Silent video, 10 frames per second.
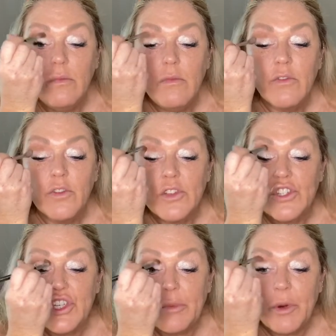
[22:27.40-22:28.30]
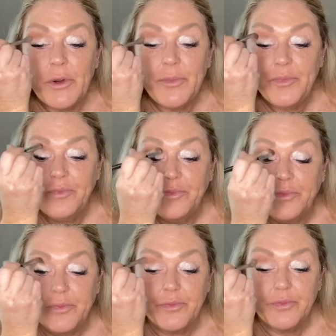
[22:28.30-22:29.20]
for the shimmer,
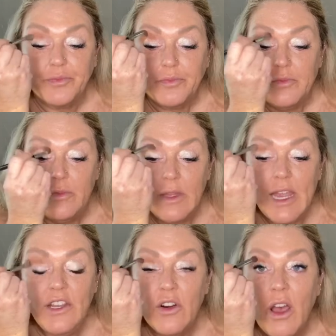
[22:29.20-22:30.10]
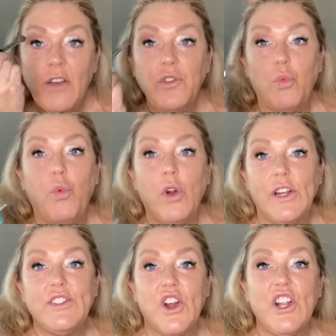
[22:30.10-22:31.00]
and you don't have to work
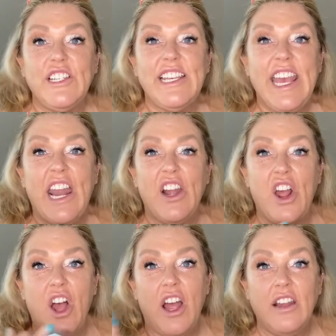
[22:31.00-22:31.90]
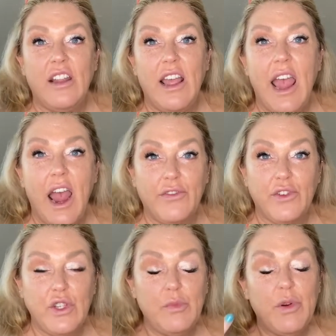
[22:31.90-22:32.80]
as hard to get it on after
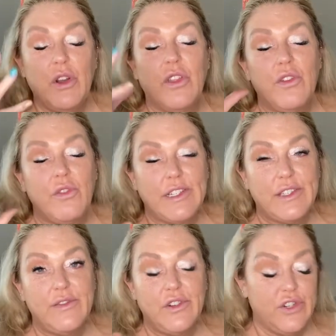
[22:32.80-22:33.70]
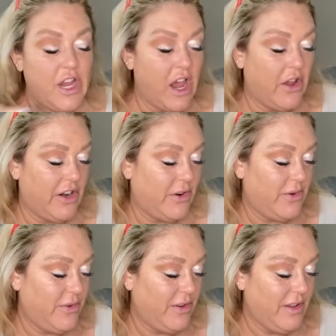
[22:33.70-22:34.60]
you put on the rest of your
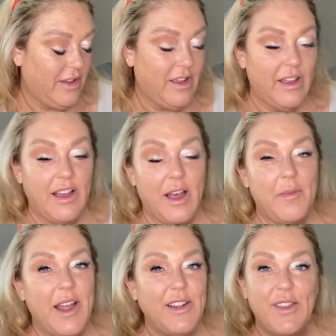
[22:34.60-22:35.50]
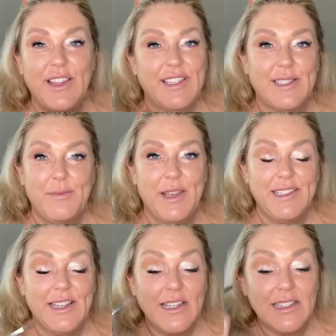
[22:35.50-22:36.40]
shadow. I know that doesn't make
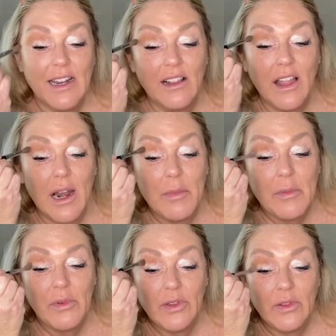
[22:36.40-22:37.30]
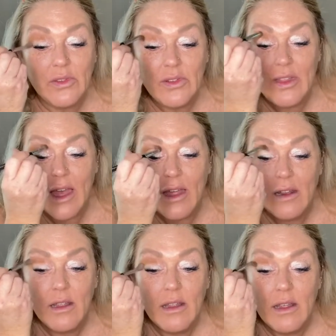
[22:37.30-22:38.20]
sense, and a lot of people don't do that,
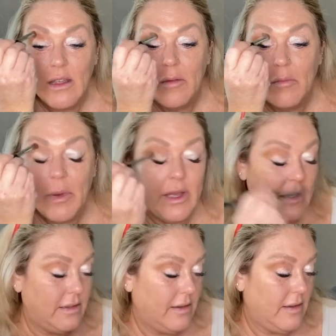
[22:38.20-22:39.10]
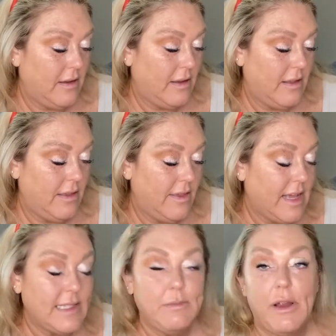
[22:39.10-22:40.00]
but
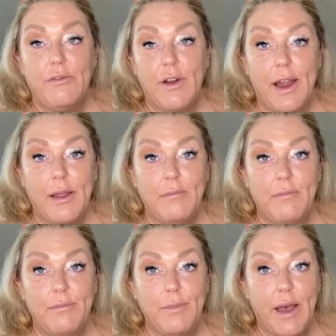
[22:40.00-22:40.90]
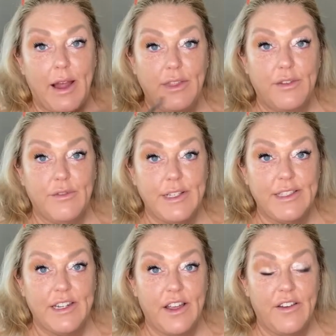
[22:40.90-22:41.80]
that's my rhyme behind the
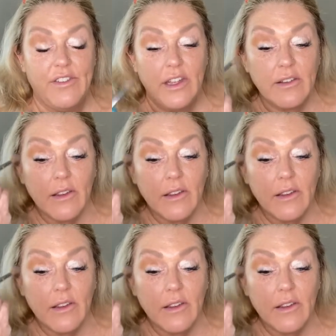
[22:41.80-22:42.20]
reason of it.